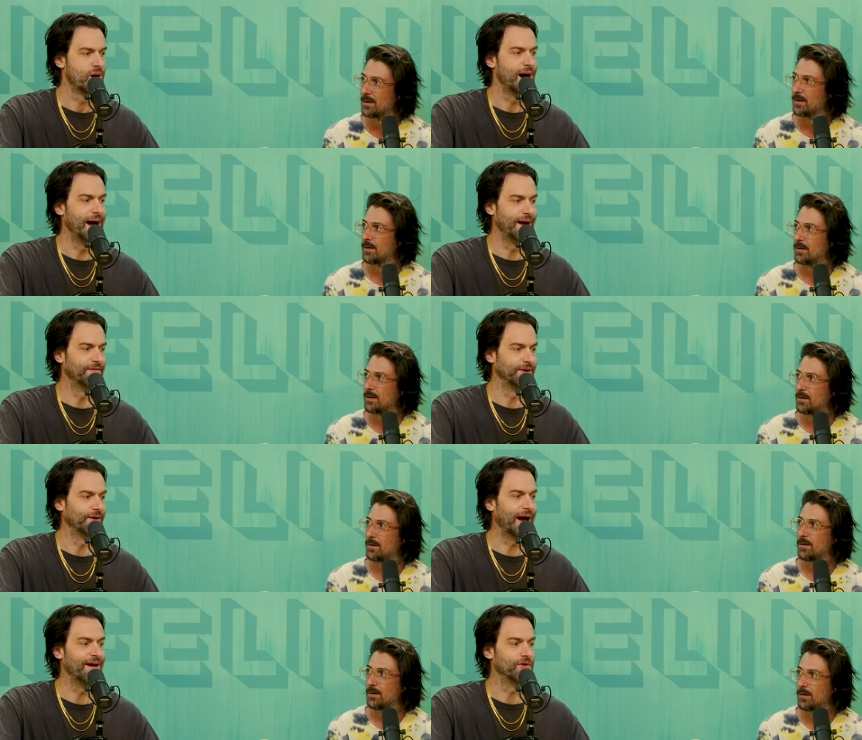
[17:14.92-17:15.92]
Speaker 1: I have a
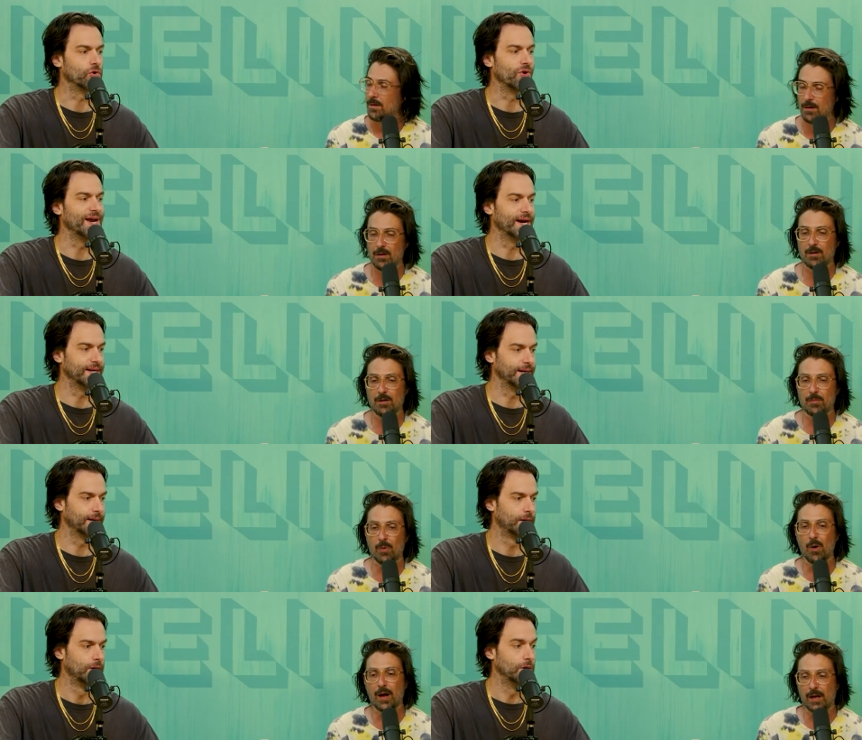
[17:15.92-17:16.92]
I have a great oh idea.
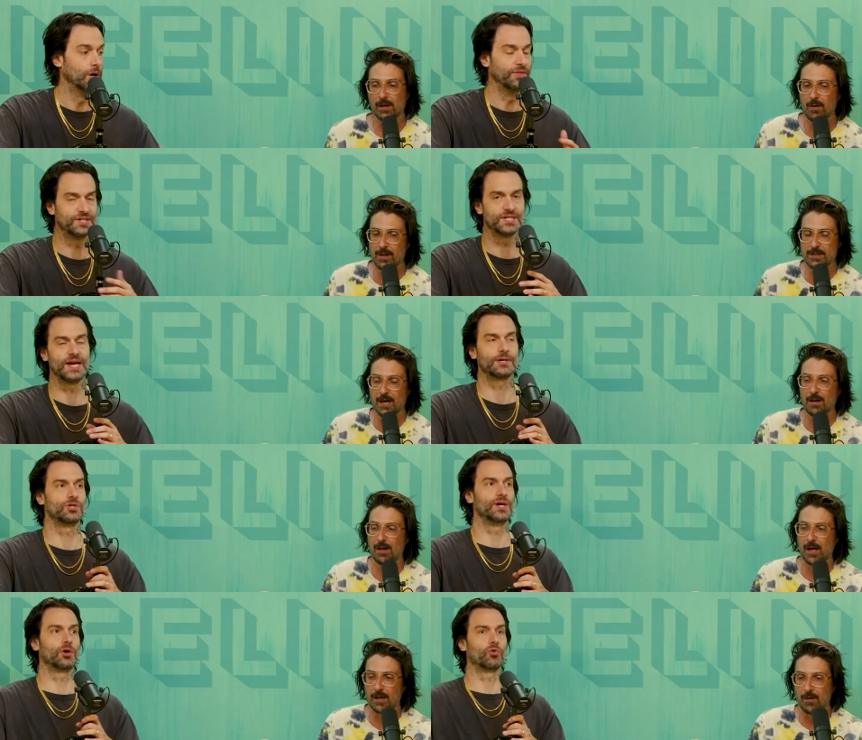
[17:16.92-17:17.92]
boy! I can no, already this is tell.
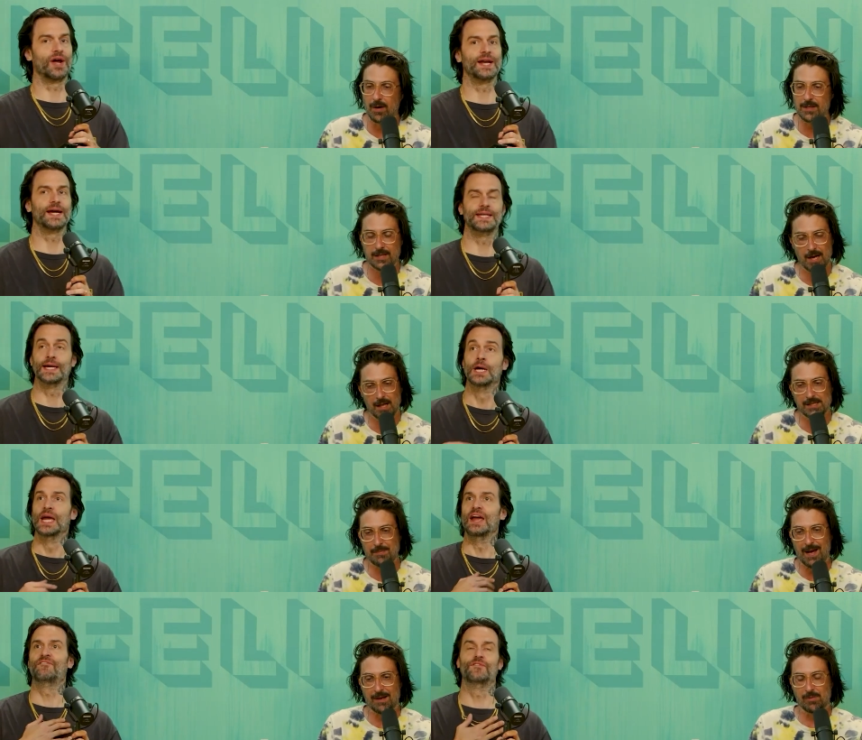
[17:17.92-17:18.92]
actually a great idea. It's a
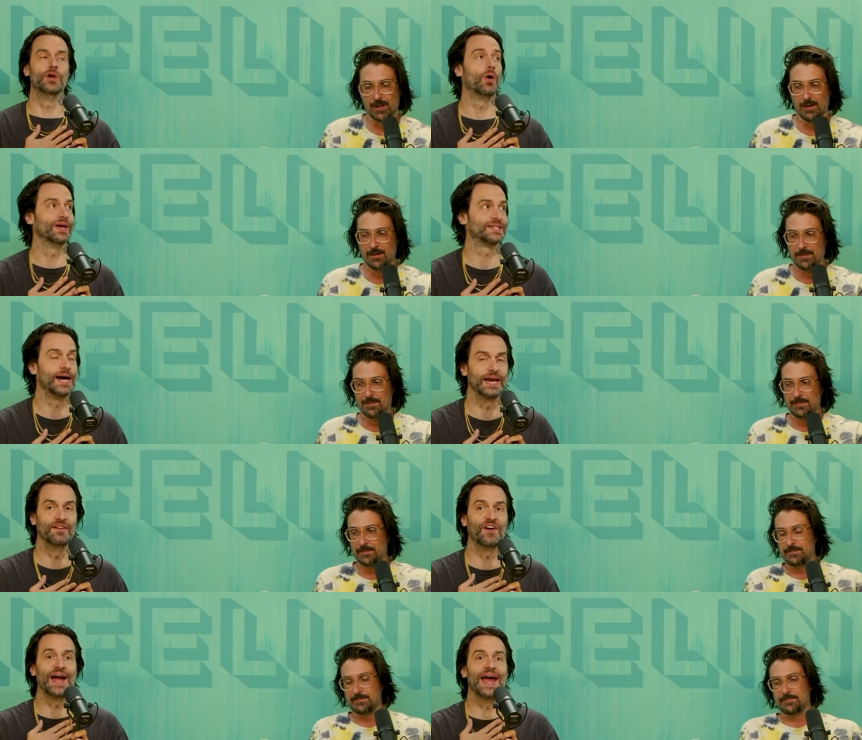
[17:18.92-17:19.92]
bad if, one. No, it's not.
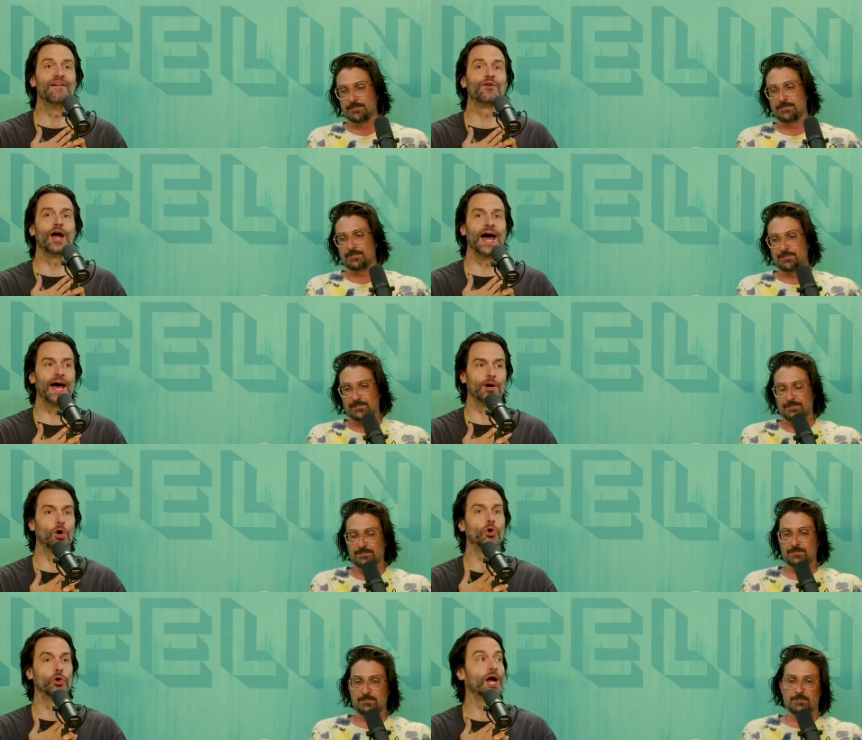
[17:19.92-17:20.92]
If I ever had a
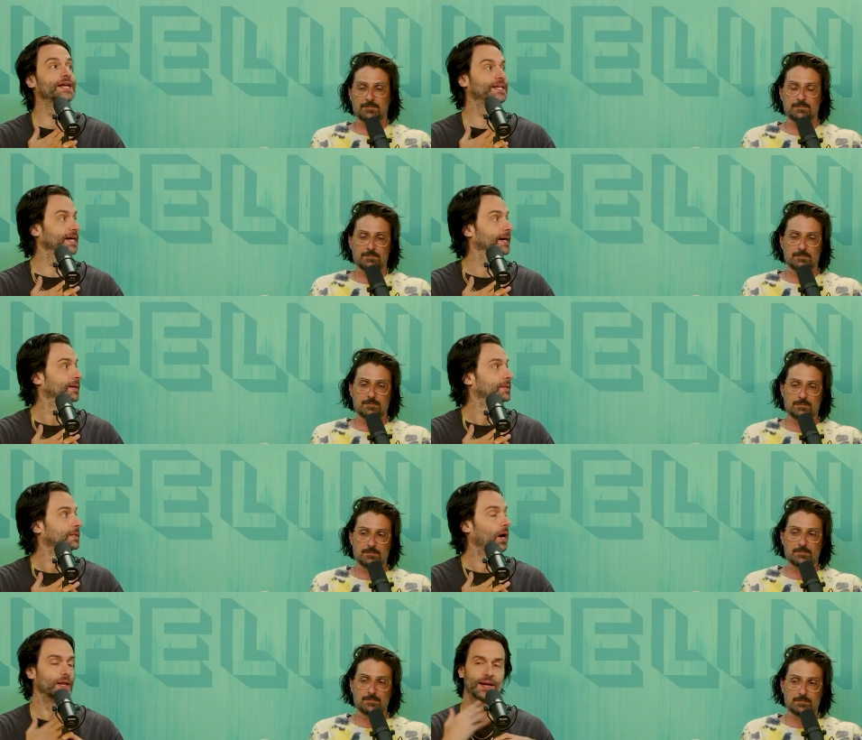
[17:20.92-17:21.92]
good idea,
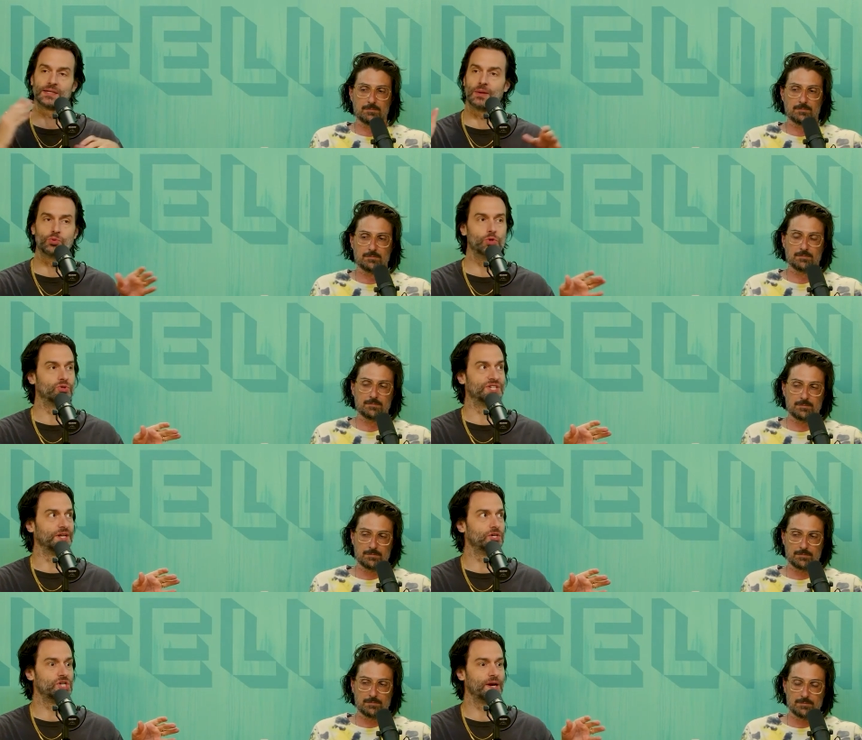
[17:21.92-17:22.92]
a lot of times we do
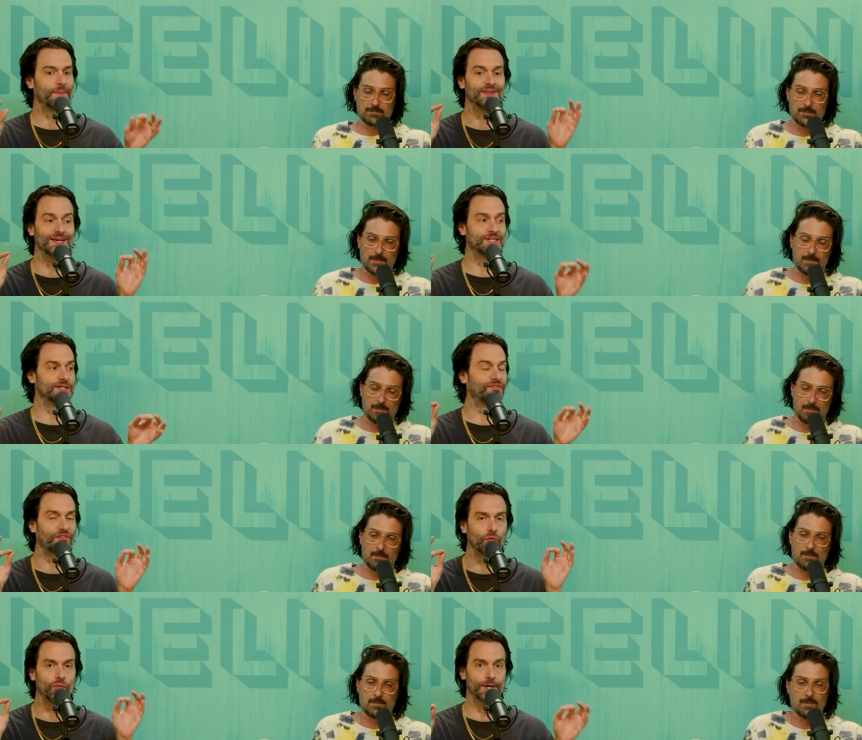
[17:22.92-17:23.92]
silly shit, but this is
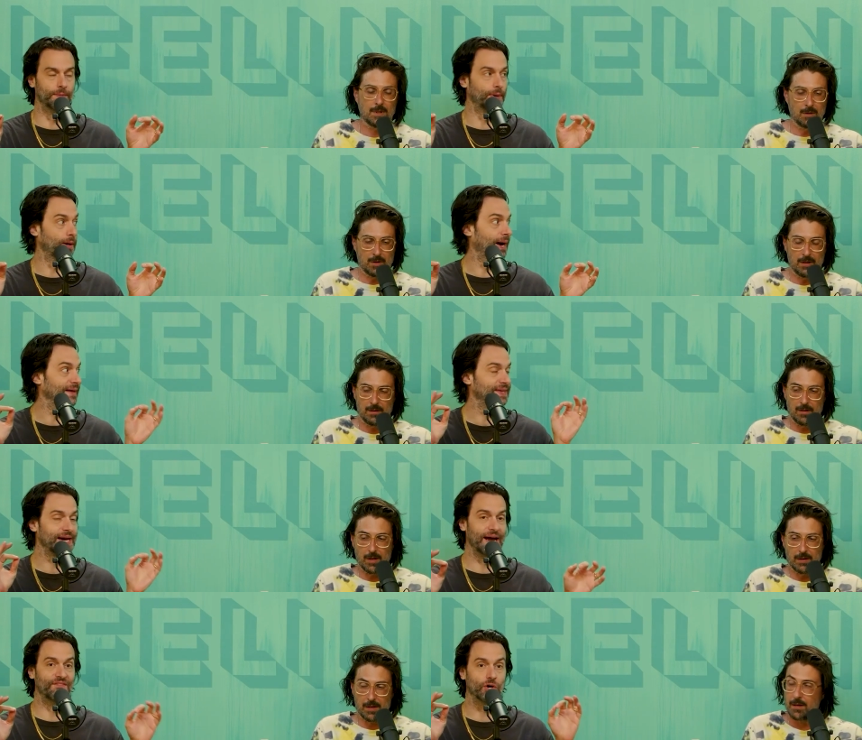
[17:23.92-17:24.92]
for real, bro. Okay, I think okay, I have okay.